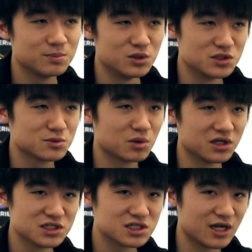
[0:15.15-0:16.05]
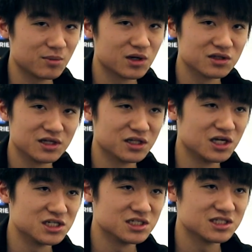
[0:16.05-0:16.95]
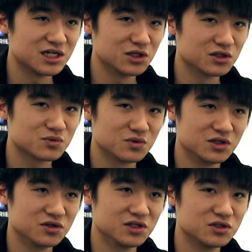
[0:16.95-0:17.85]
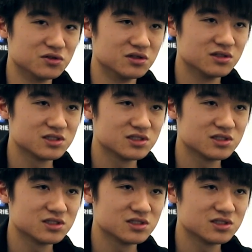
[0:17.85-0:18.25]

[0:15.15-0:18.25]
he was just playing this game called League of Legends and it looked really, really cool.